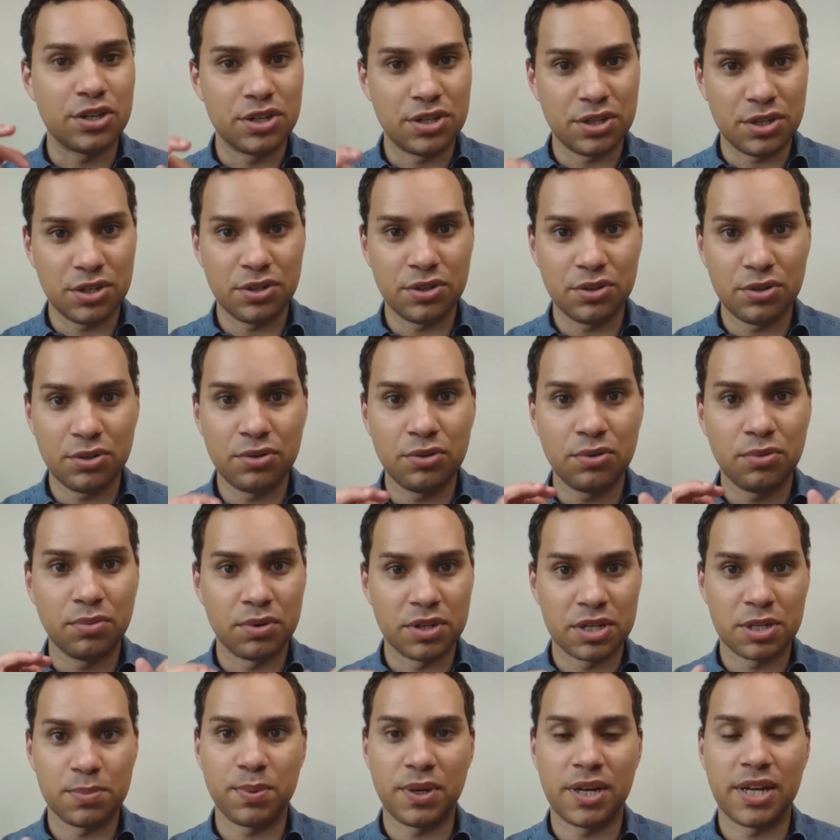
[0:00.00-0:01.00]
do
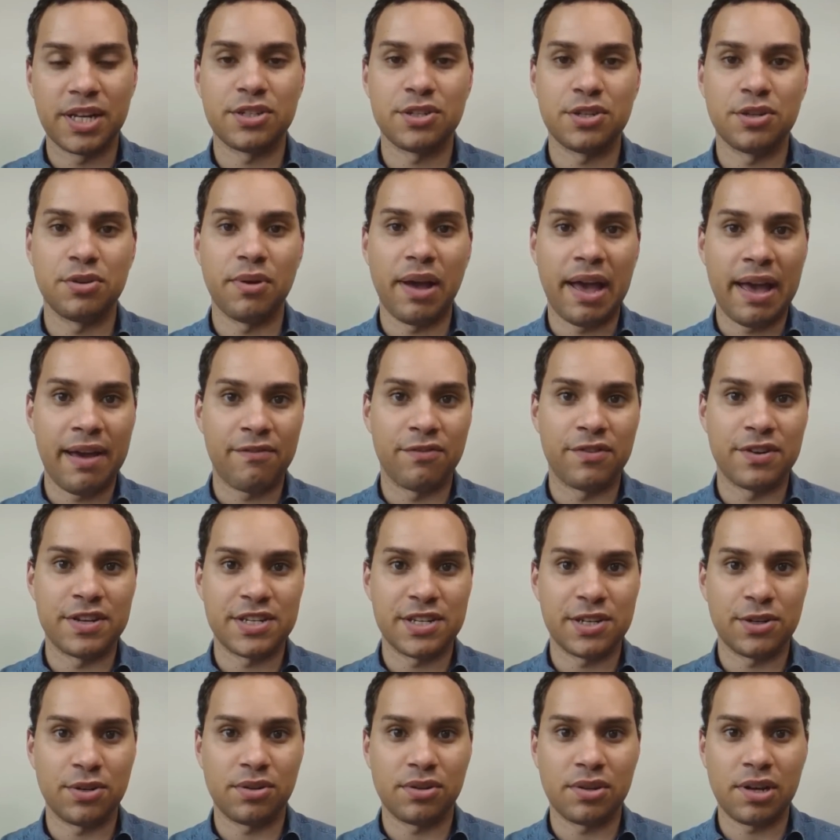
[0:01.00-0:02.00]
respond to every
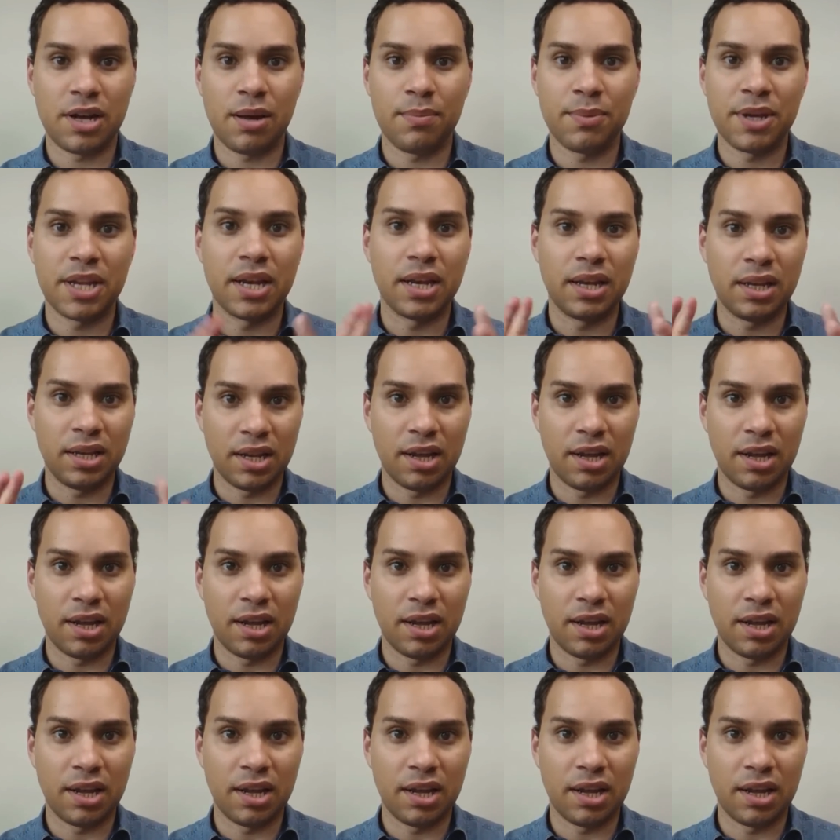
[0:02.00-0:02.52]
single comment.